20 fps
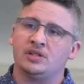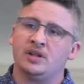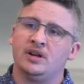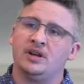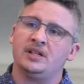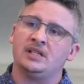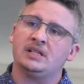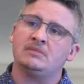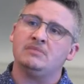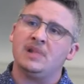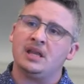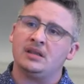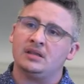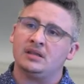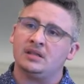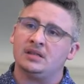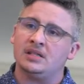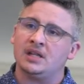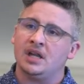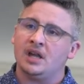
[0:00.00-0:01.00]
science
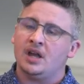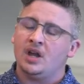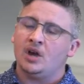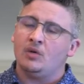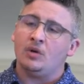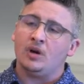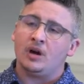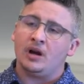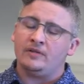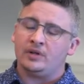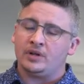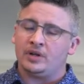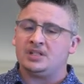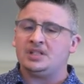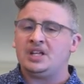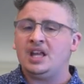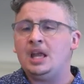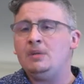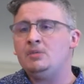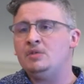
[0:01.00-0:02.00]
methods where I've got a
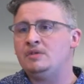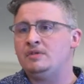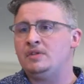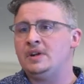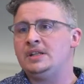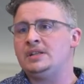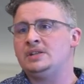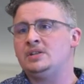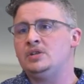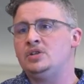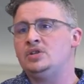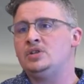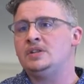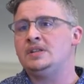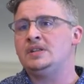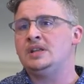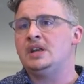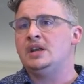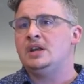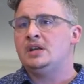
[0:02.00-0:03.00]
team of
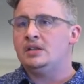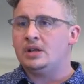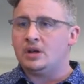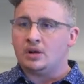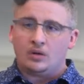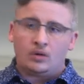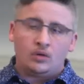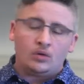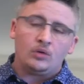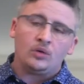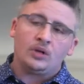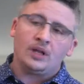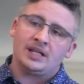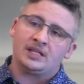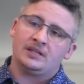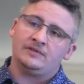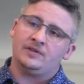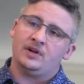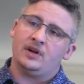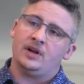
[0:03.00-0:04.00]
researchers that are all
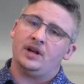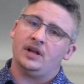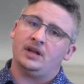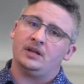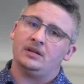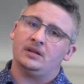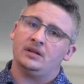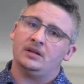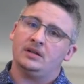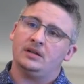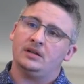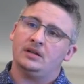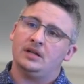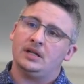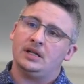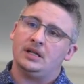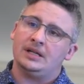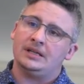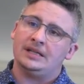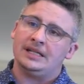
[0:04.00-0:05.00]
classifying
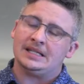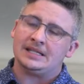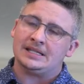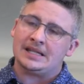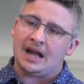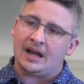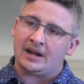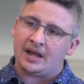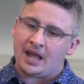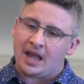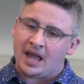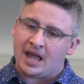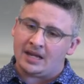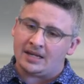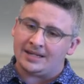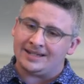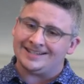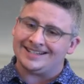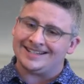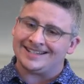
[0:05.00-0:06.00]
this data and
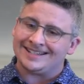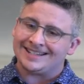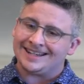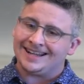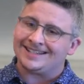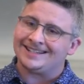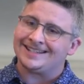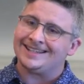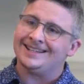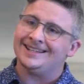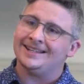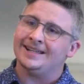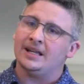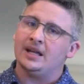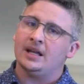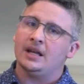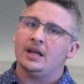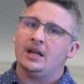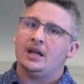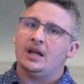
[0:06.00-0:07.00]
discussing.
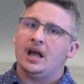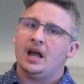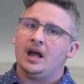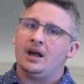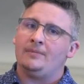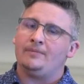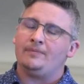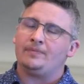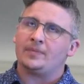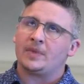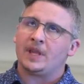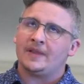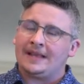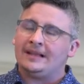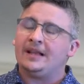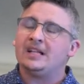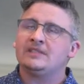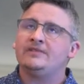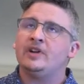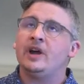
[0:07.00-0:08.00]
They're
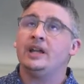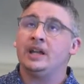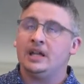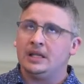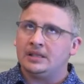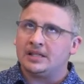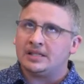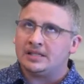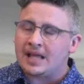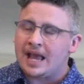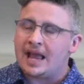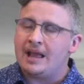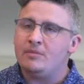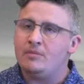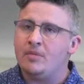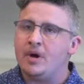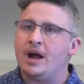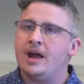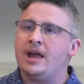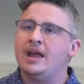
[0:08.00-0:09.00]
classifying it in the same
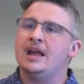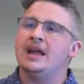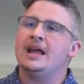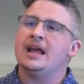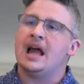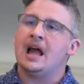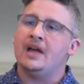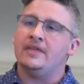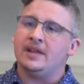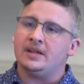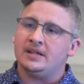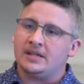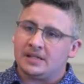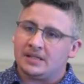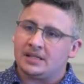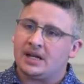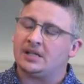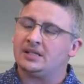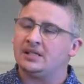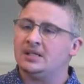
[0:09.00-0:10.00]
way and then
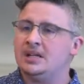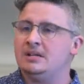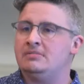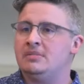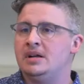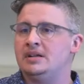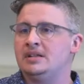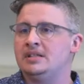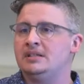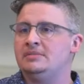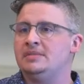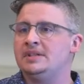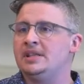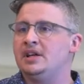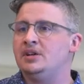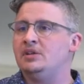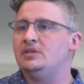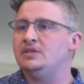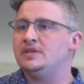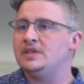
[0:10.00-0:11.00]
discussing amongst
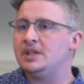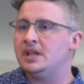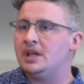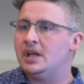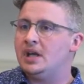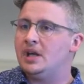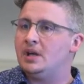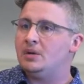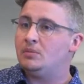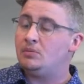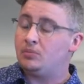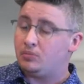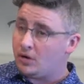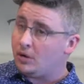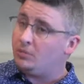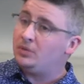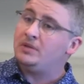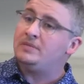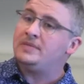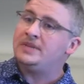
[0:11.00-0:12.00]
themselves
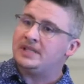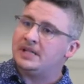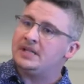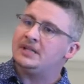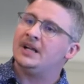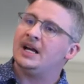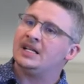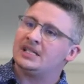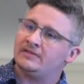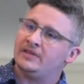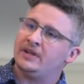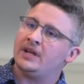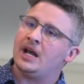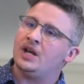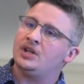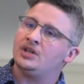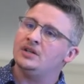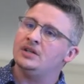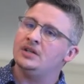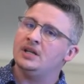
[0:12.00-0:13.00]
problems in
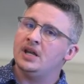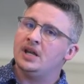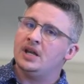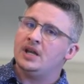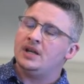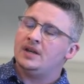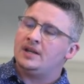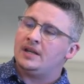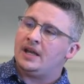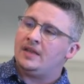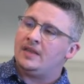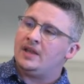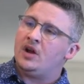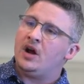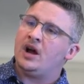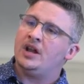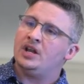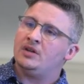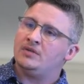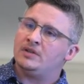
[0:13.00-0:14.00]
classification. And the
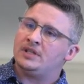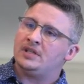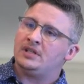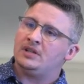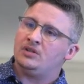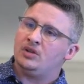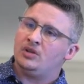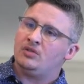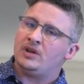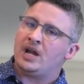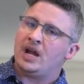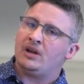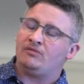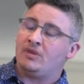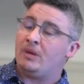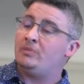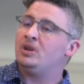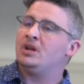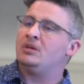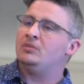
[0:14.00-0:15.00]
idea is that you create
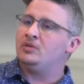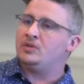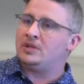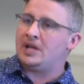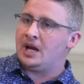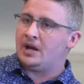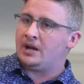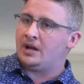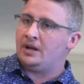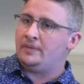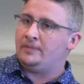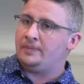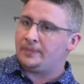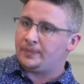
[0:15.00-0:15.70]
replicable data